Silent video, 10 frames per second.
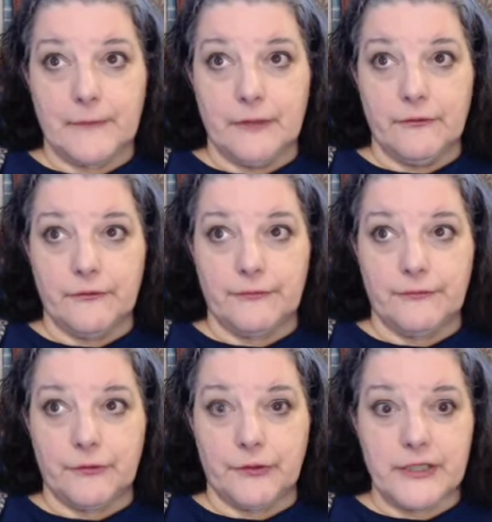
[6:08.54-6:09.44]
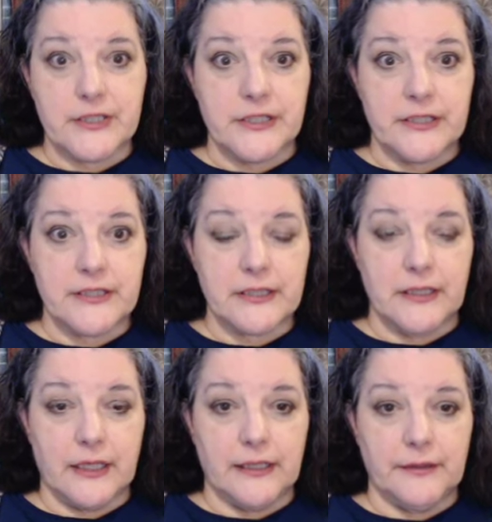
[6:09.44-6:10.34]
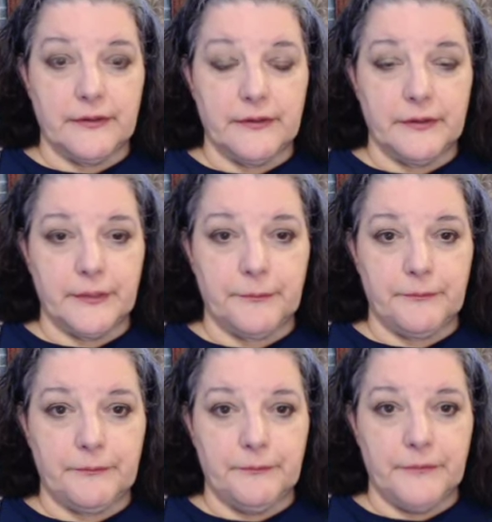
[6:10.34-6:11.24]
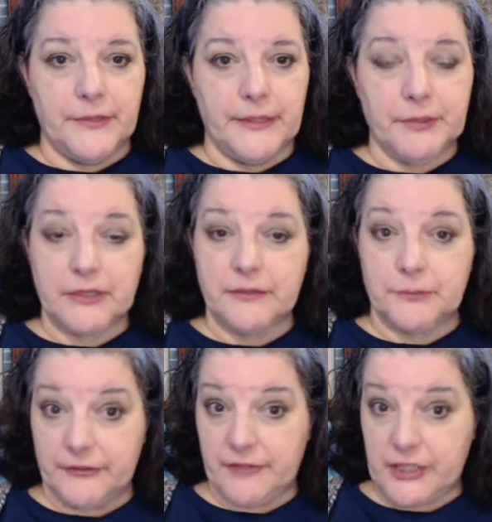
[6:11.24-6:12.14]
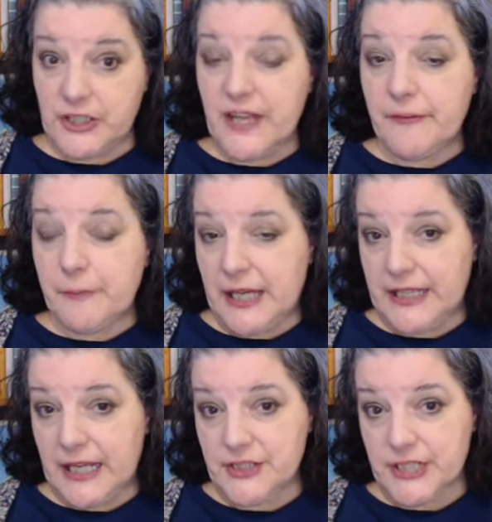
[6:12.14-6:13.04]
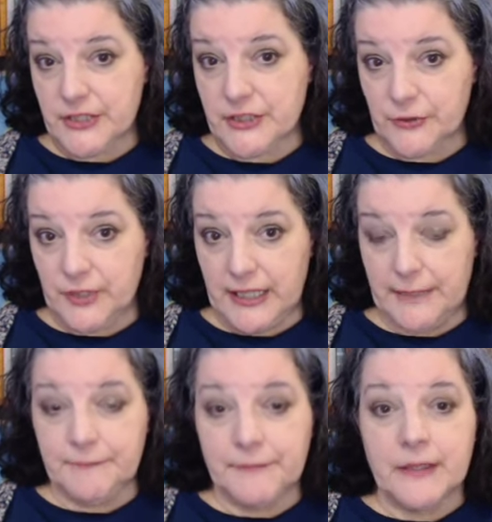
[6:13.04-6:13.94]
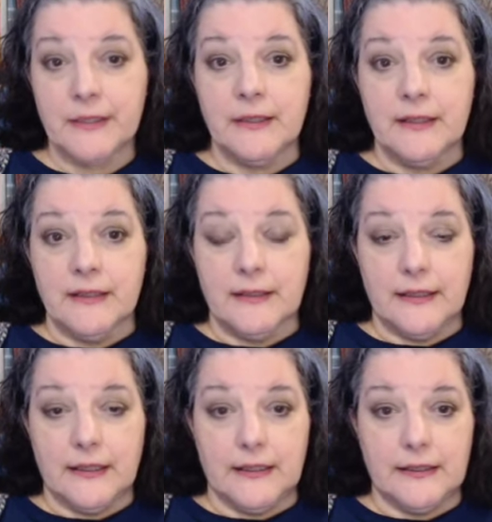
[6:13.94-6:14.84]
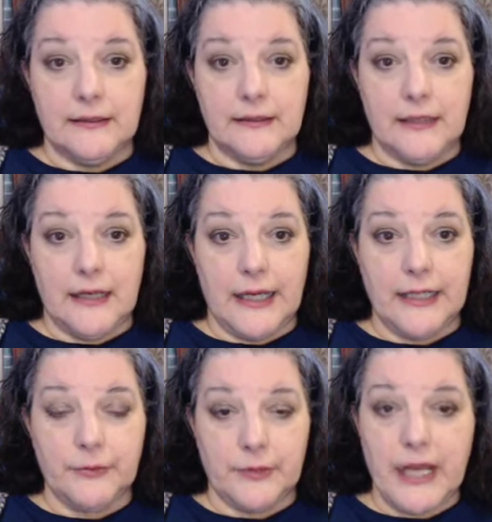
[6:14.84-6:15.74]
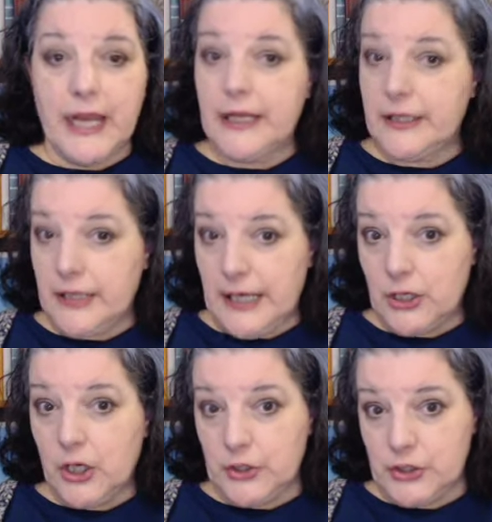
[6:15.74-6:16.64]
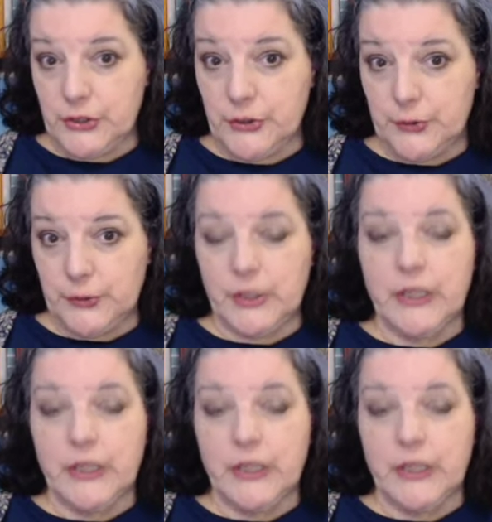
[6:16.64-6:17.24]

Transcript: for instance, the Professional Left podcast yesterday, I created a cartoon